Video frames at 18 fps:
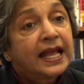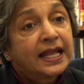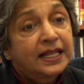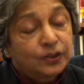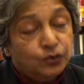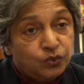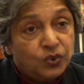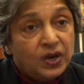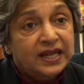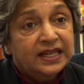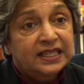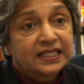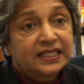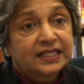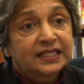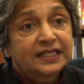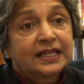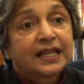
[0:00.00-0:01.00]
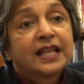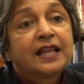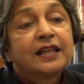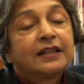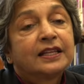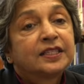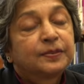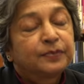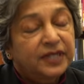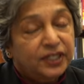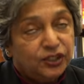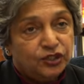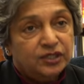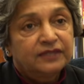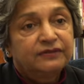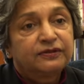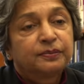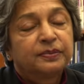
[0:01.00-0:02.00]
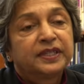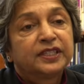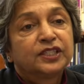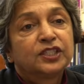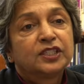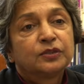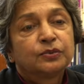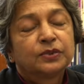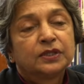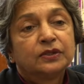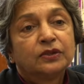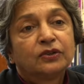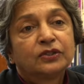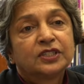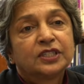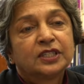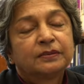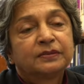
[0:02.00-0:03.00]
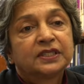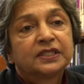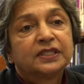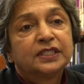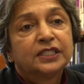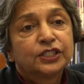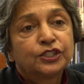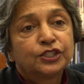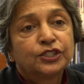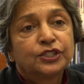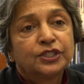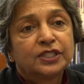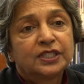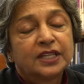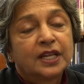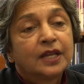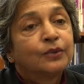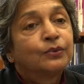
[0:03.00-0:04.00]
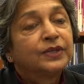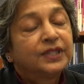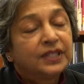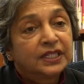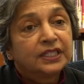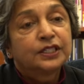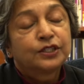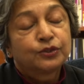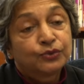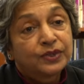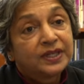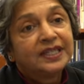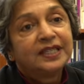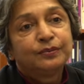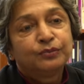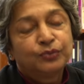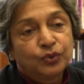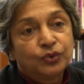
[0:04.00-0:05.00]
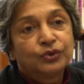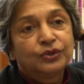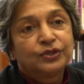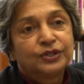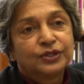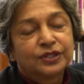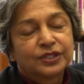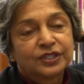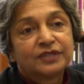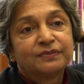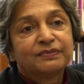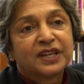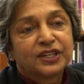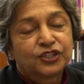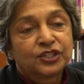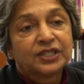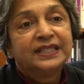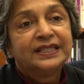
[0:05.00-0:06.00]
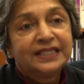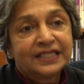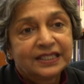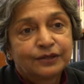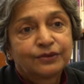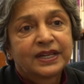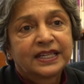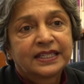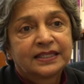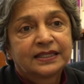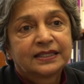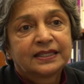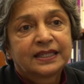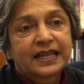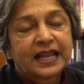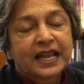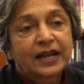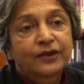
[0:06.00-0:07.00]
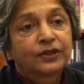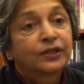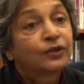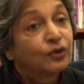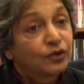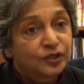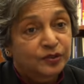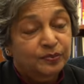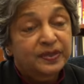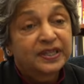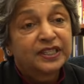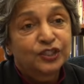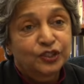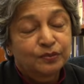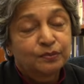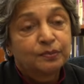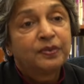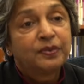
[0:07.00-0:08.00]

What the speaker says: As well as, especially for patients with long-term conditions, we think it's really important to measure integrated care across patient